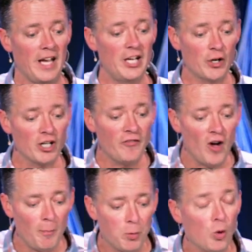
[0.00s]
and you're going to
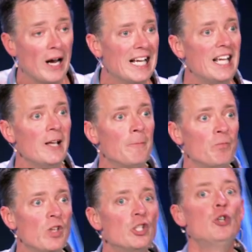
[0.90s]
fall prey
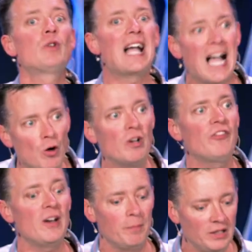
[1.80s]
to
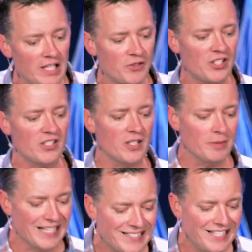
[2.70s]
counterfeit belief
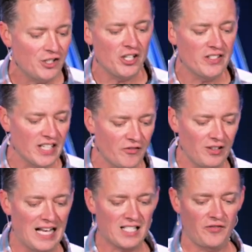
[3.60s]
systems and teachings and
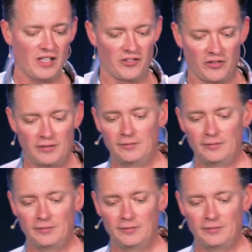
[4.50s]
philosophies.